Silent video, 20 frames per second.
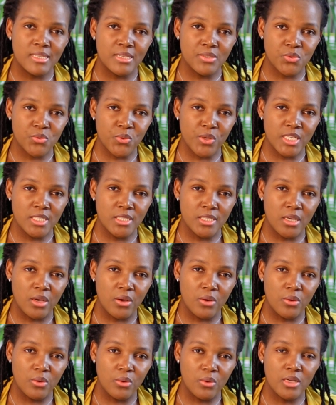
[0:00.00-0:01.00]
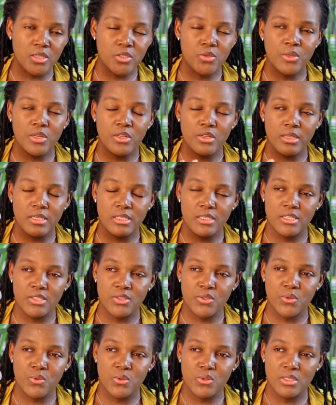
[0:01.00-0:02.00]
a swindle. A swindle that
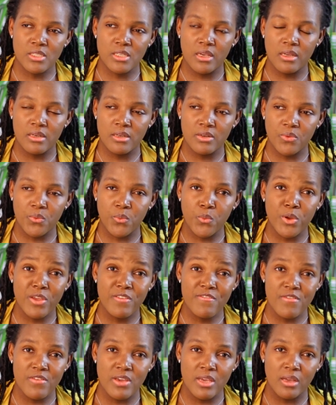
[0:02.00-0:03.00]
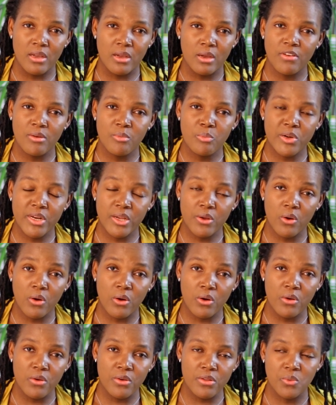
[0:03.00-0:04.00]
is used in weaving fabric
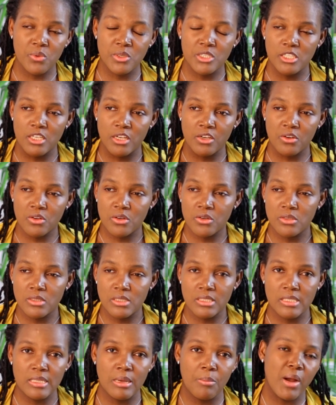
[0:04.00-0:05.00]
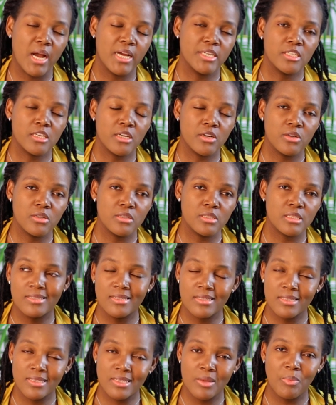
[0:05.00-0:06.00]
cloth, which includes the mud cross,
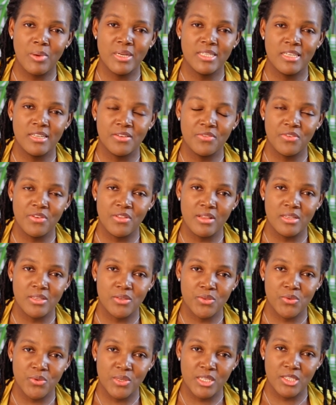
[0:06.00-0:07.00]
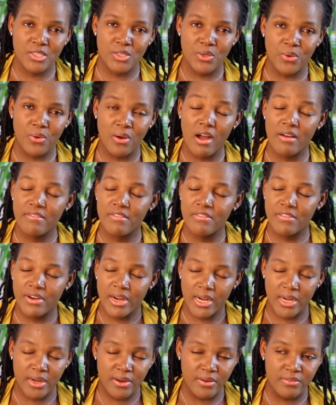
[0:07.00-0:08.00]
just a pattern for the swindle, a
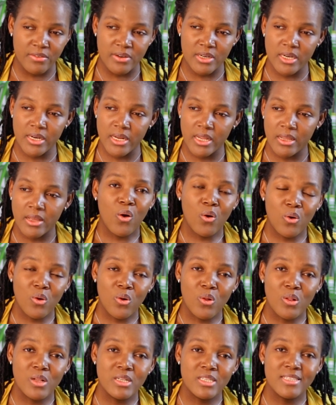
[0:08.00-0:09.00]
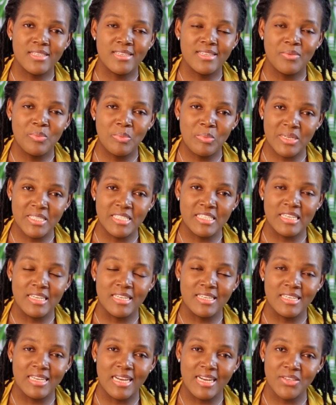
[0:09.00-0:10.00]
very, very old
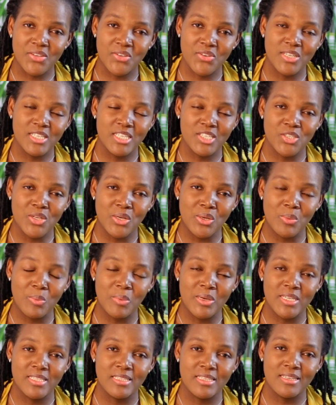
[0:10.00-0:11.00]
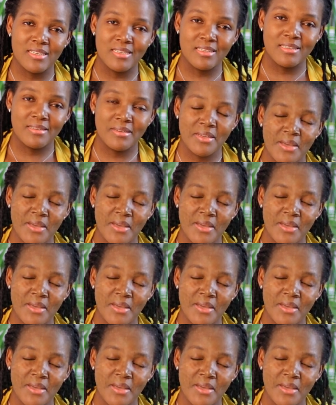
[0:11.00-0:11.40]
pattern and traditional pattern. And